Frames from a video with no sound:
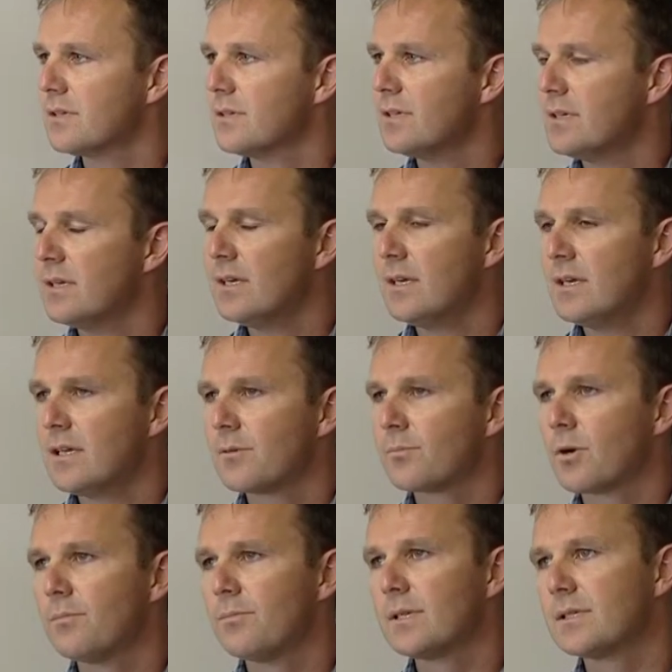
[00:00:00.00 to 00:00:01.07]
The
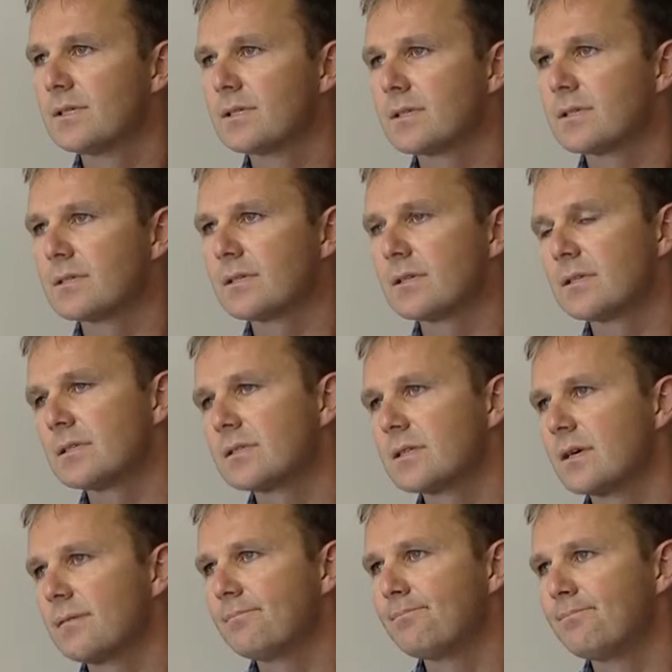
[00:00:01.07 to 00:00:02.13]
problem is that
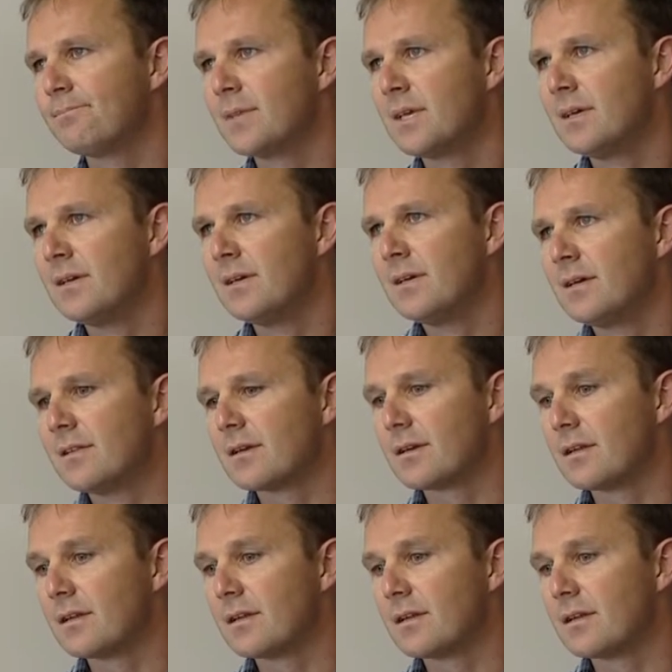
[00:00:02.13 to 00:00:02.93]
the